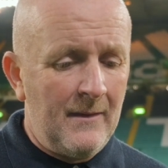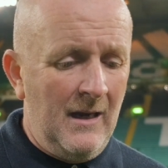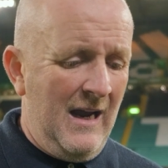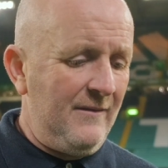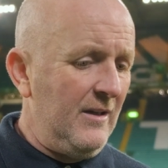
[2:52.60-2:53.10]

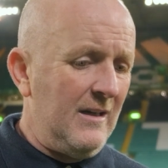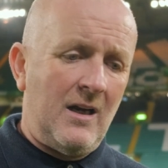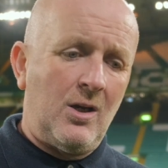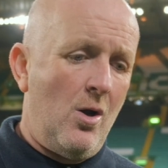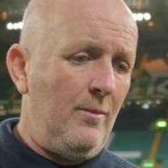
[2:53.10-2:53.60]
I even had
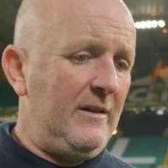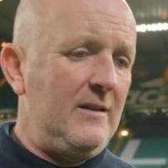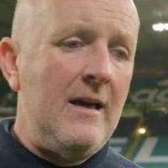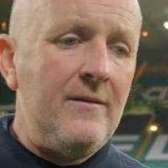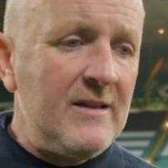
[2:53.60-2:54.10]
a couple of
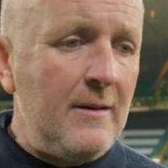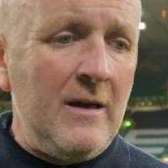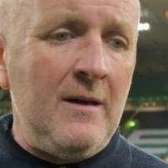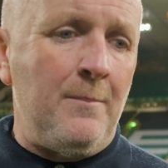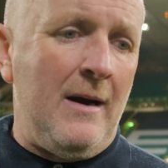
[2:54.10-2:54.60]
saves to
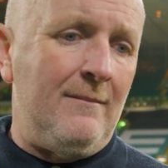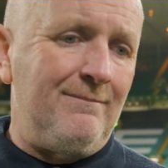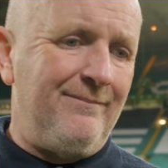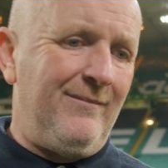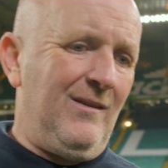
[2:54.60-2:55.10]
make, but
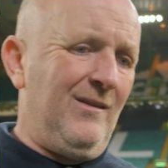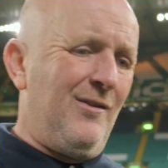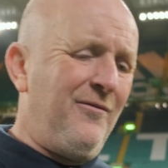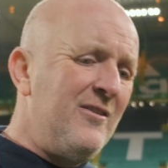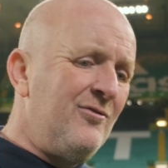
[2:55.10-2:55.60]

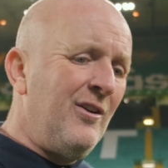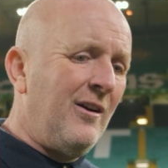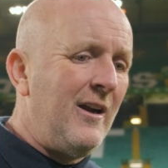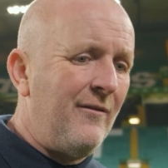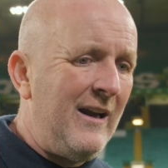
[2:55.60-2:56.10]
nothing
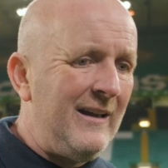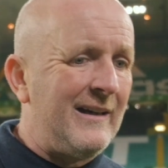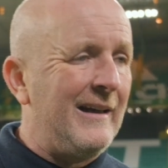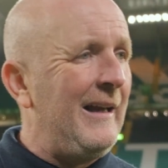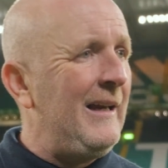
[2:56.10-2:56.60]
really of any
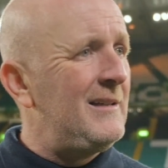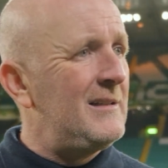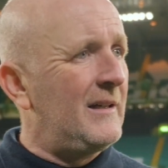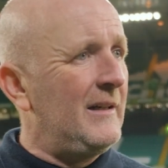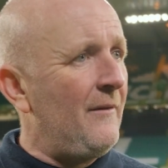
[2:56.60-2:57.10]
great
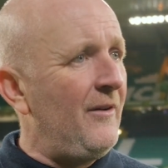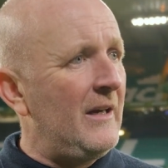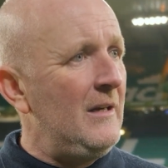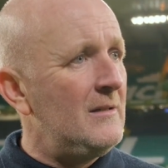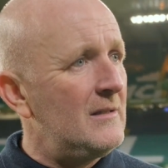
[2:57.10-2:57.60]

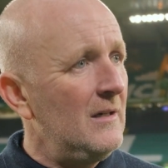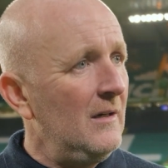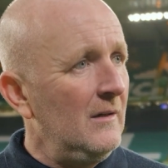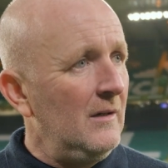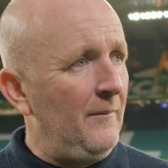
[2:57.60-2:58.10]
significance.
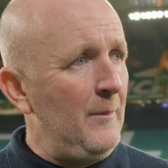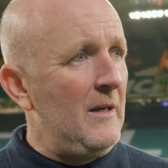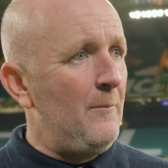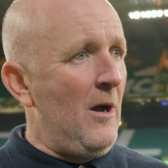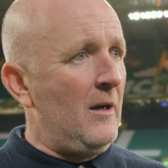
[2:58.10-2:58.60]
I've been
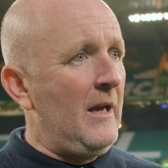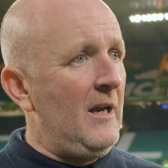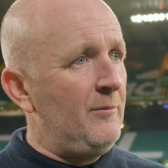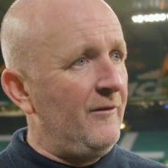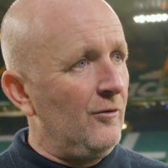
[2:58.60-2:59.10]
at
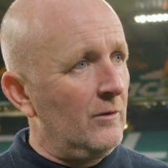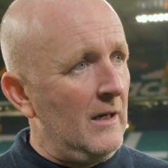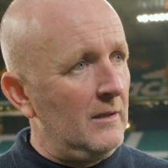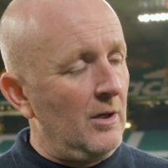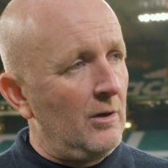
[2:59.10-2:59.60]
Parkhead before in
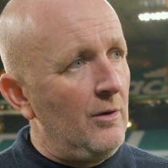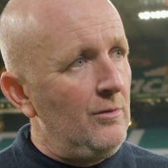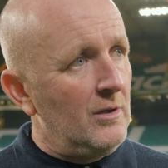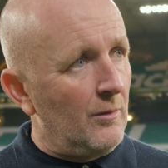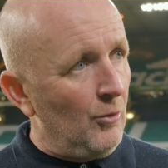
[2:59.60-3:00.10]
that dugout, and you're